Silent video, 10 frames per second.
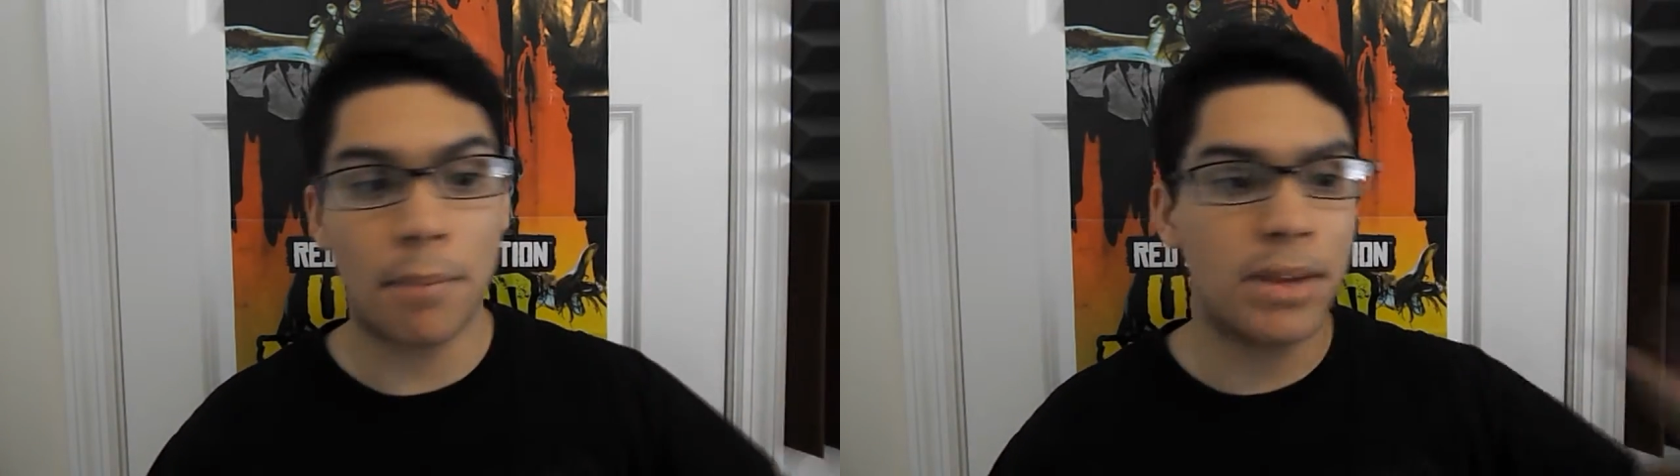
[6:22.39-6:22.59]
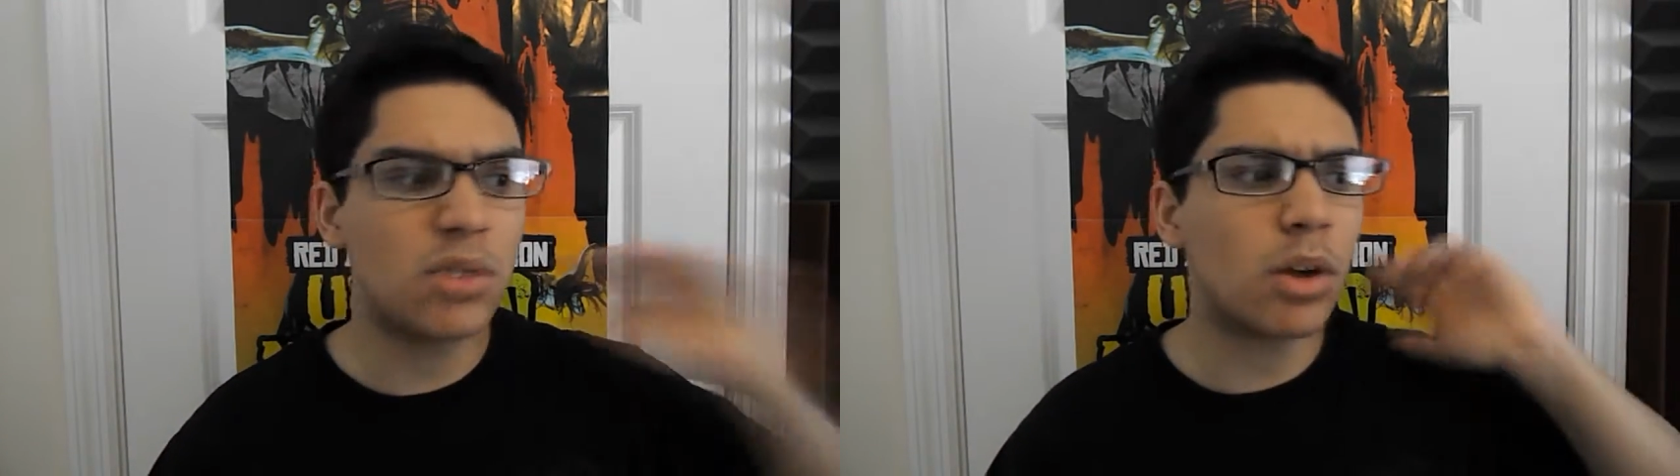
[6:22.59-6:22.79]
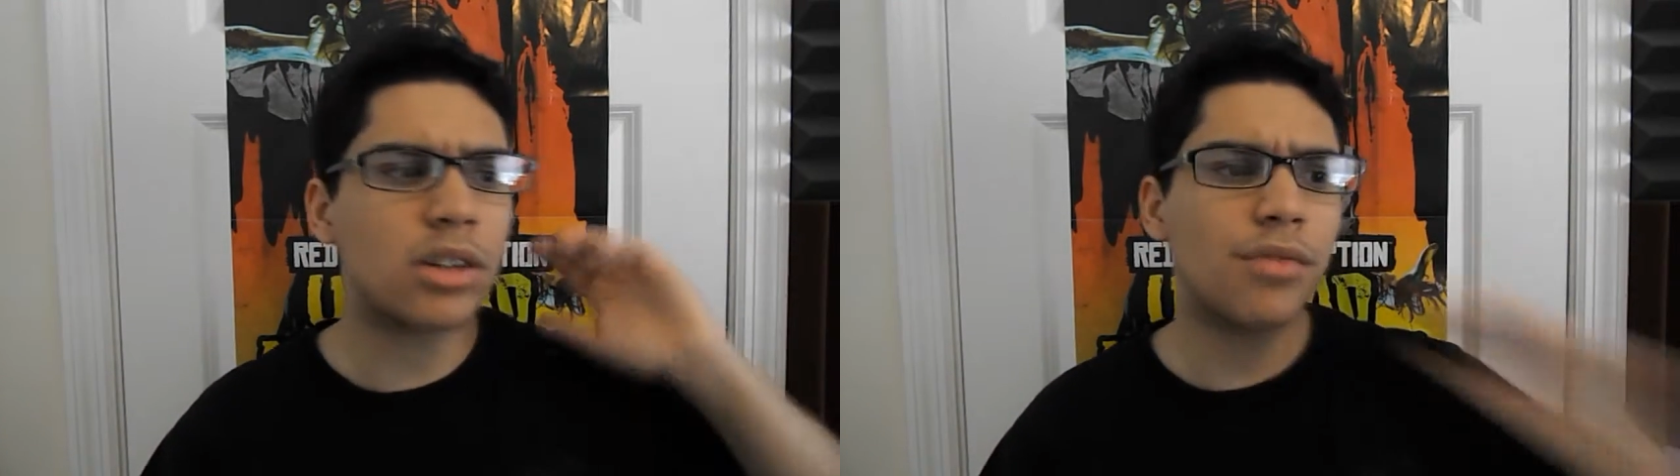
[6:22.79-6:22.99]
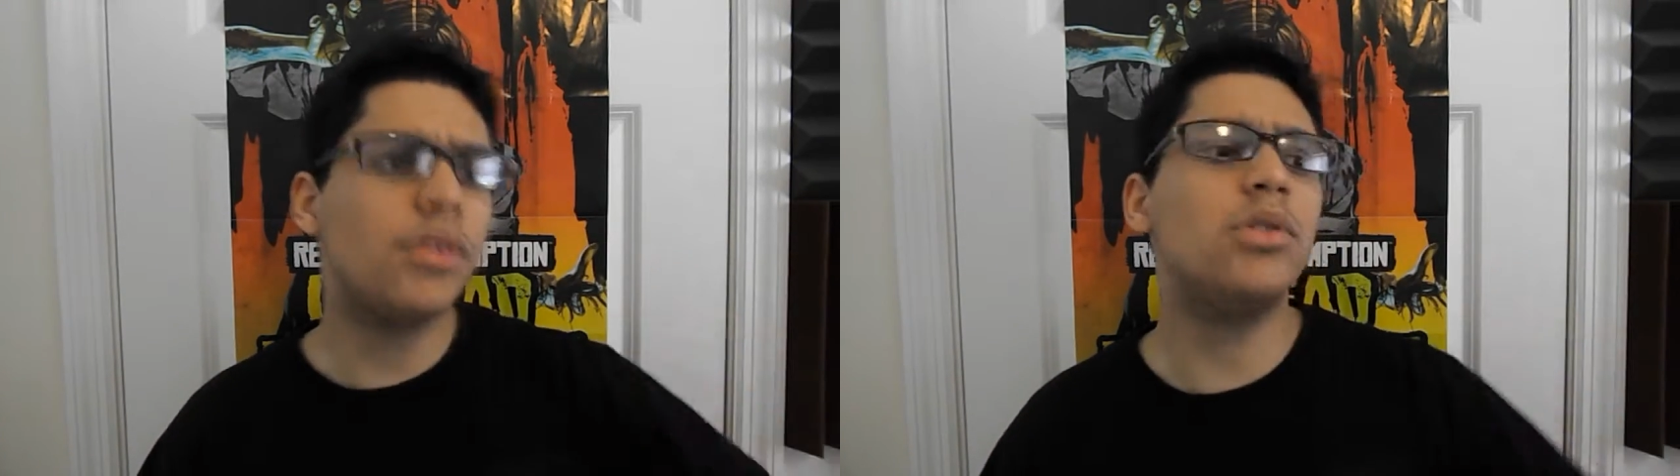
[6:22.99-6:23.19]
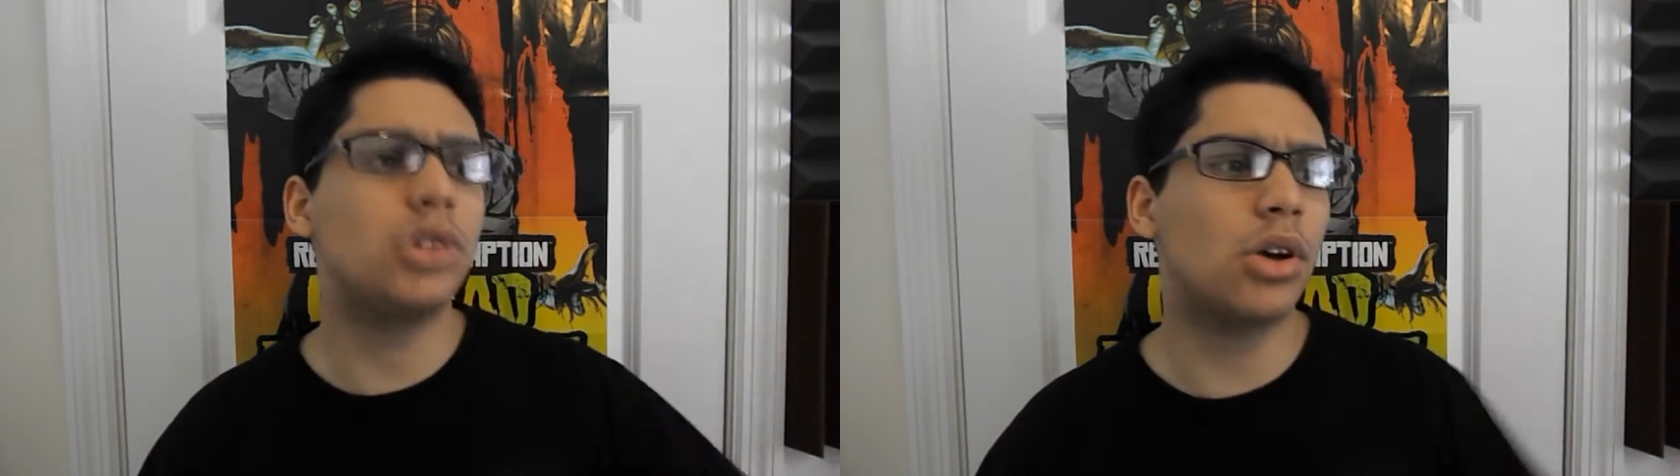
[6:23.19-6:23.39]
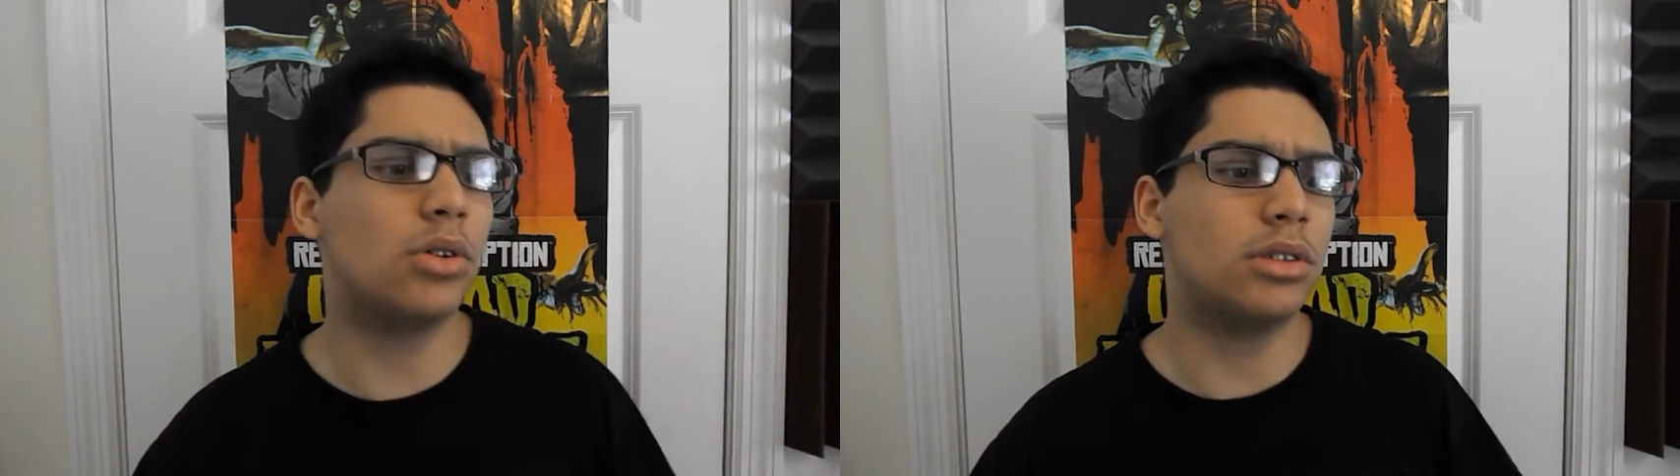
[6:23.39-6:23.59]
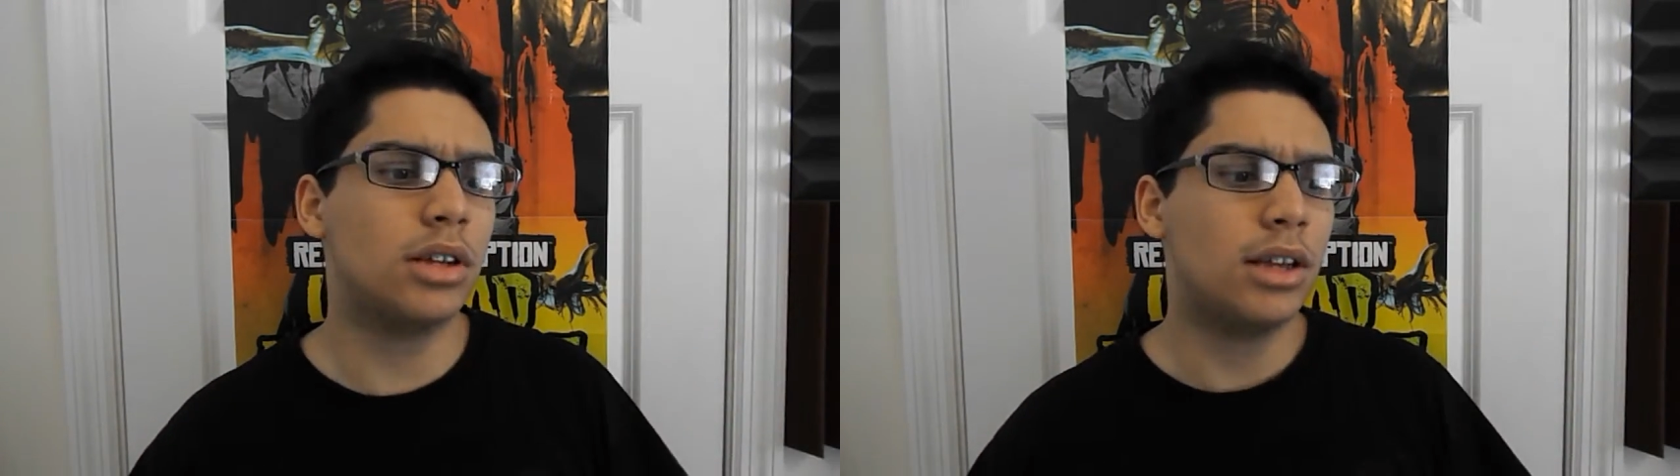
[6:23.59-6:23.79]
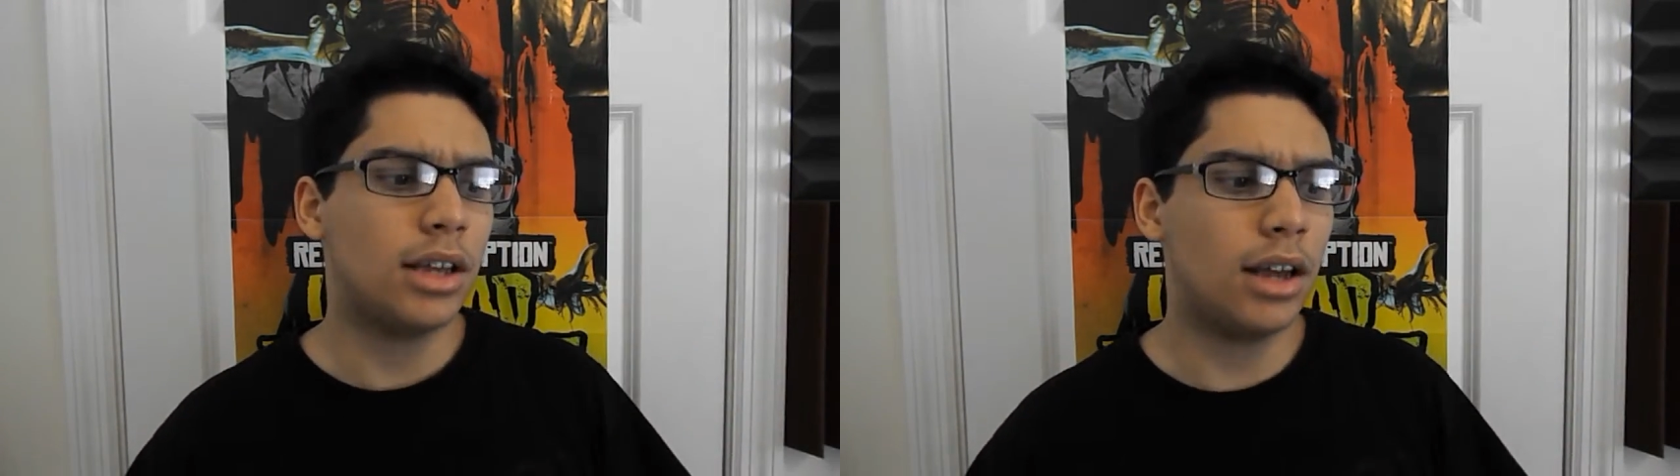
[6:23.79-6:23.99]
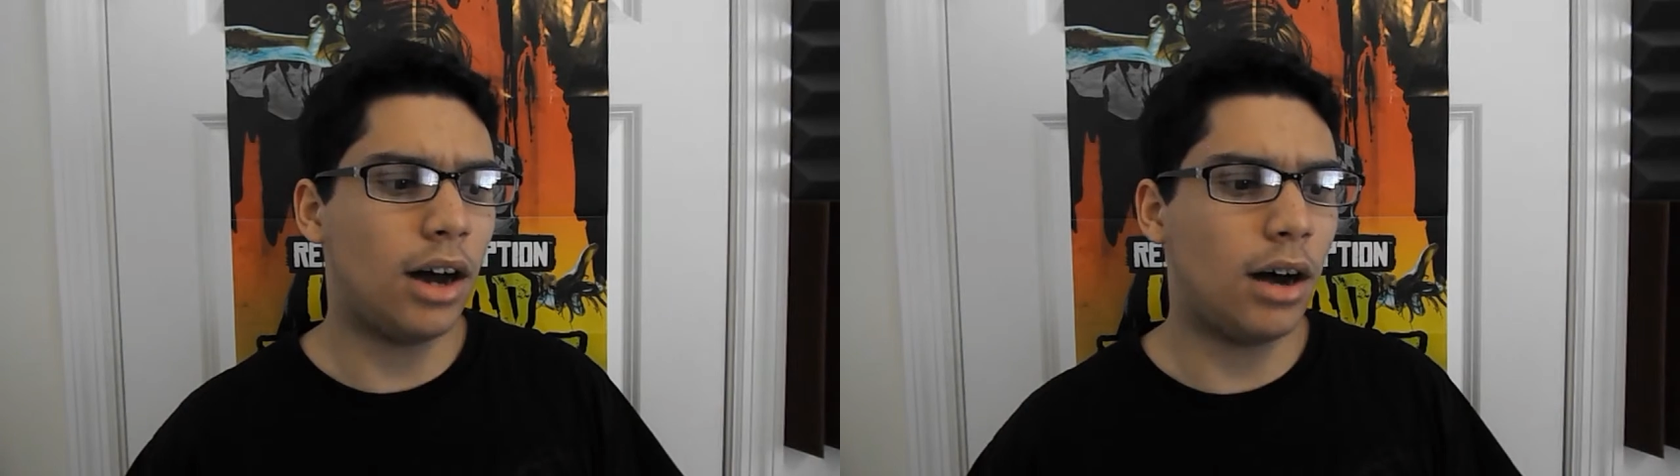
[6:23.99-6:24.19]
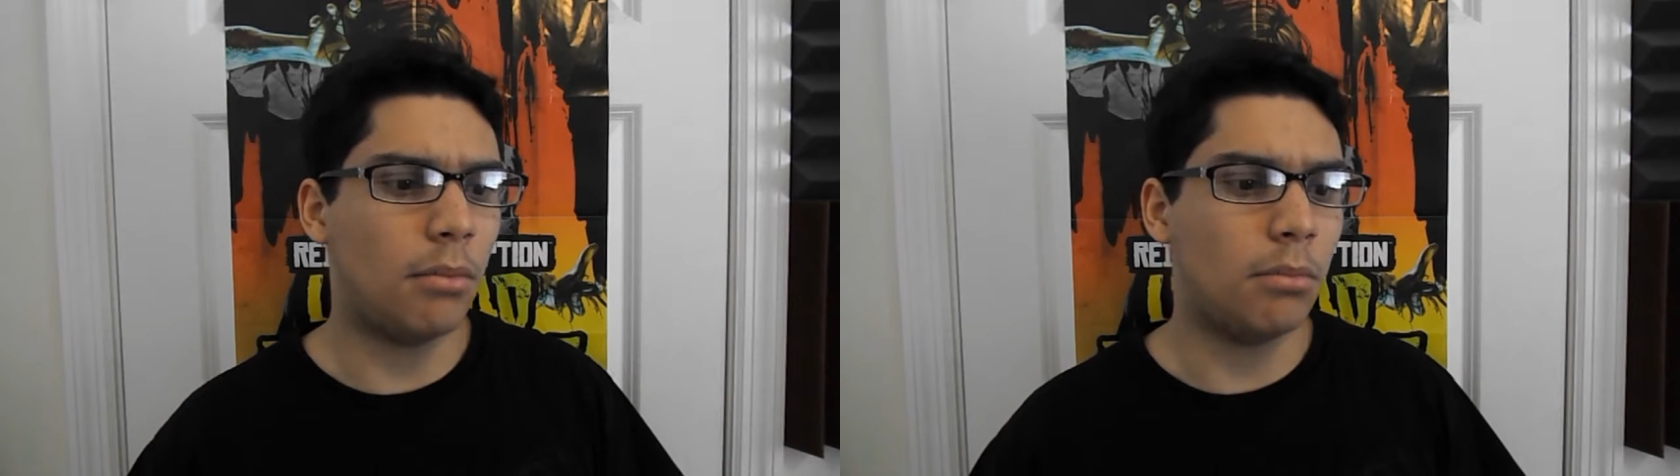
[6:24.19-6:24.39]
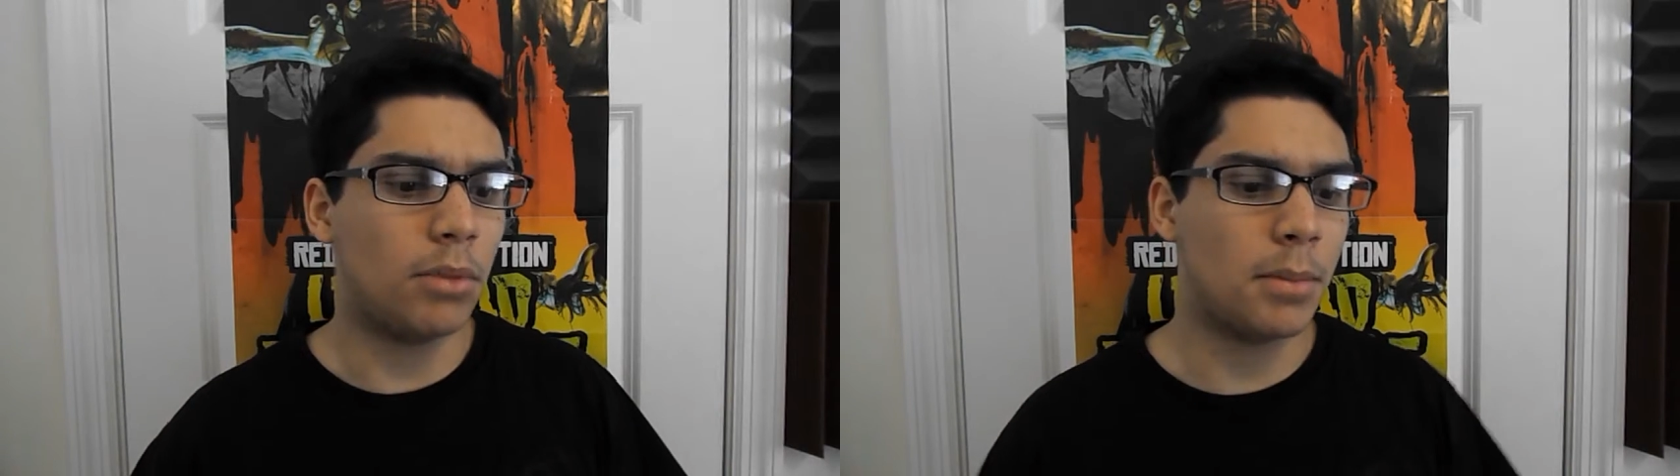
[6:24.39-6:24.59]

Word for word: I binge watched a few shows um,